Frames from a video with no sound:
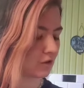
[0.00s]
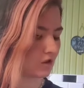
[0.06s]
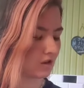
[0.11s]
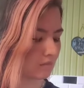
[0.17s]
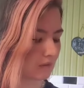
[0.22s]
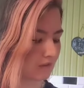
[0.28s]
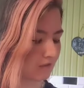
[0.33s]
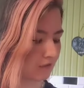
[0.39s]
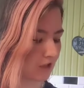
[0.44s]
You
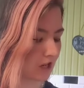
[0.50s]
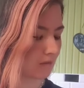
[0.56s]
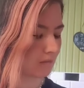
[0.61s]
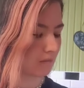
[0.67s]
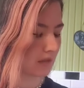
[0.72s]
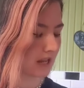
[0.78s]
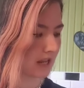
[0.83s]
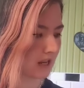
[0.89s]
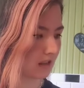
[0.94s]
could be
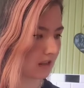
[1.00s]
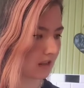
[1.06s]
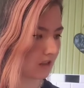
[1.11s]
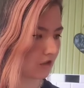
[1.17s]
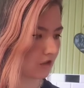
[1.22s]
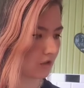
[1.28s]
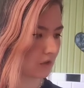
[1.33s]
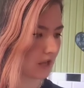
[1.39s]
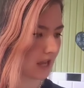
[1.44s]
from
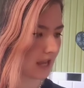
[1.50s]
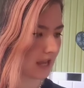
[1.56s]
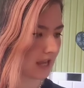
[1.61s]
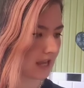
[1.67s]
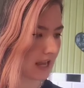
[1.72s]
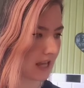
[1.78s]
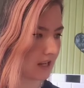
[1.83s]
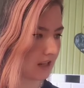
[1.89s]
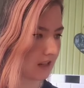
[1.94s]
England,
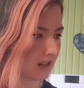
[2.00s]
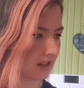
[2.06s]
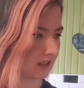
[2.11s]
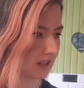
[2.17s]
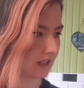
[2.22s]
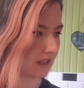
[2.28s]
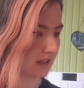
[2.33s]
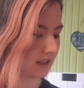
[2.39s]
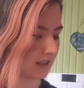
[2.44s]
UK, anything
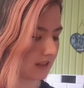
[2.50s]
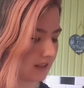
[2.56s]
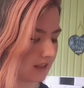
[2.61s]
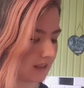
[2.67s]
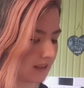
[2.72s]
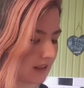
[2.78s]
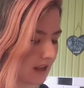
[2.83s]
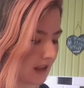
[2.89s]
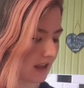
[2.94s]
like
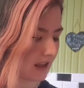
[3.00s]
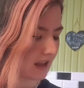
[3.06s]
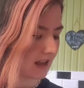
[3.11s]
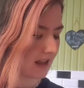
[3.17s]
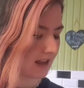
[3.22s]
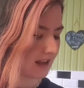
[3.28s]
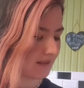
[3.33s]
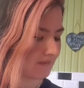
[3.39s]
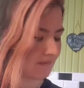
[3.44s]
this.
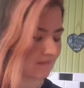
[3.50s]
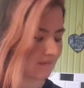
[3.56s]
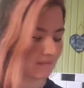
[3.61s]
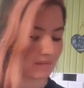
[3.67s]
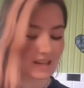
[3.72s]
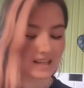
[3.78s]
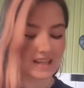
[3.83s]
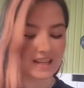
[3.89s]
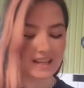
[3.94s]

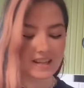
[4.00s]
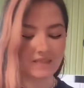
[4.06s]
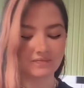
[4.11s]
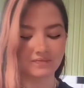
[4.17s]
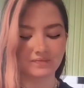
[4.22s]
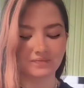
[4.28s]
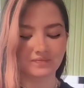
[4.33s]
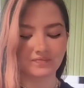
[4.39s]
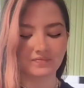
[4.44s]
But yeah,
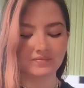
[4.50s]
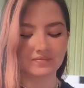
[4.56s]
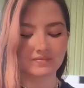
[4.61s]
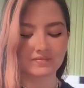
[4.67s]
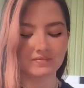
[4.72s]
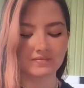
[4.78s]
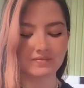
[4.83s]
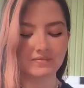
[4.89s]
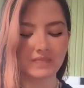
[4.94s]

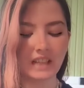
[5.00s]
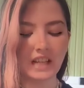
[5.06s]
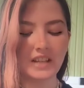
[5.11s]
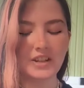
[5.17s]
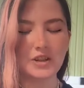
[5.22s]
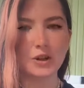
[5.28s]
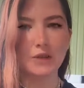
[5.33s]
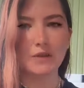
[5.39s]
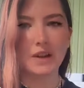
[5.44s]

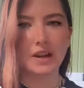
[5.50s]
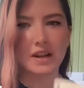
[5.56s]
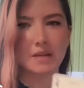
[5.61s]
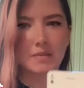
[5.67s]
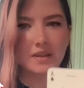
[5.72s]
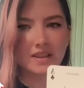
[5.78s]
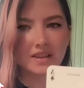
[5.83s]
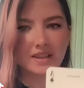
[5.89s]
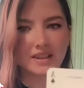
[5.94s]
you're very
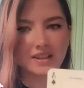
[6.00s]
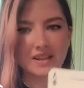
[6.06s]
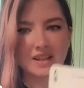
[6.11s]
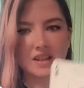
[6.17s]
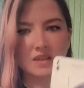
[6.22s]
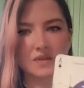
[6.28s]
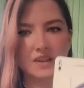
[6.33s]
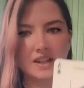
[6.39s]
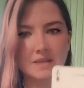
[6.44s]

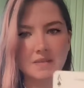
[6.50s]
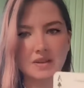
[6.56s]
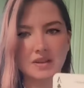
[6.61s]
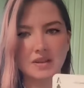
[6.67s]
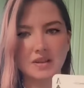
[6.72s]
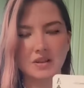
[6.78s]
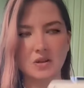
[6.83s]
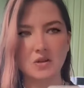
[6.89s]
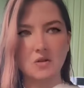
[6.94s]
mysterious, very
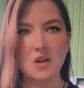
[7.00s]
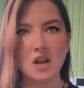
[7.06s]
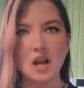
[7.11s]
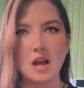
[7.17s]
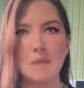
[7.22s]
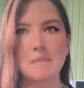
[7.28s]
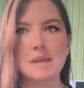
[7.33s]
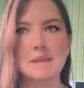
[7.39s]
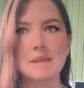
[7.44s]
mystical.
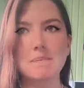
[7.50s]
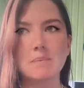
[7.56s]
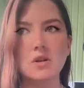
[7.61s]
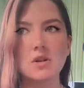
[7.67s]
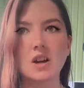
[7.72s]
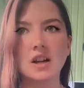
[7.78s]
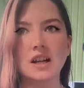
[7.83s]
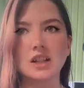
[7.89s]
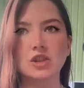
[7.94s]

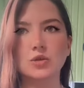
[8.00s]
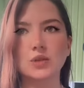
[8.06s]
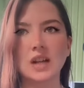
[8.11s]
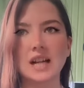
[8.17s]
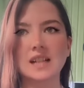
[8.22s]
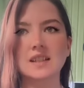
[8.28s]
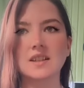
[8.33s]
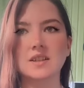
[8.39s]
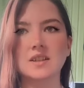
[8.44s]
People are
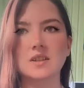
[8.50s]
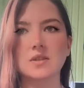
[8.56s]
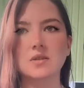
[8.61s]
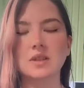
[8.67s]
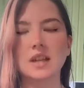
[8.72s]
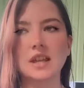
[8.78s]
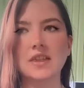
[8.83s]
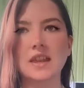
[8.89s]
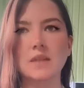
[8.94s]
attracted to you.
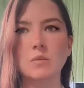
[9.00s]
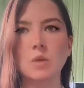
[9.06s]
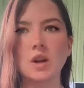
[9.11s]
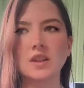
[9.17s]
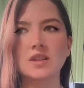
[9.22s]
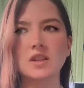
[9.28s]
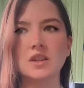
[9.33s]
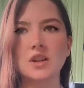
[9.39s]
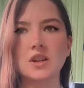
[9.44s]
Like, they
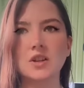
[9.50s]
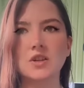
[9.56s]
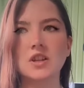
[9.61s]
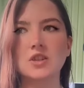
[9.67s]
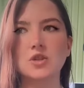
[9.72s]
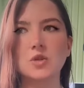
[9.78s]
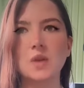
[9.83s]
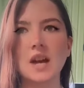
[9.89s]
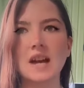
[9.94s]
want to know,
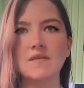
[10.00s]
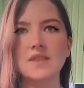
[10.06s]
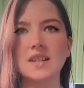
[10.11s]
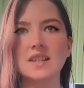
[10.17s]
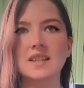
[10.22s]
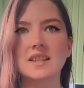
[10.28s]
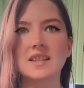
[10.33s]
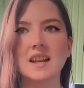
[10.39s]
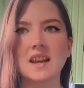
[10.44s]
because you have
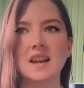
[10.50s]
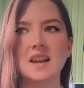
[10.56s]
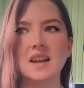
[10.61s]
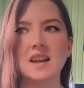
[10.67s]
this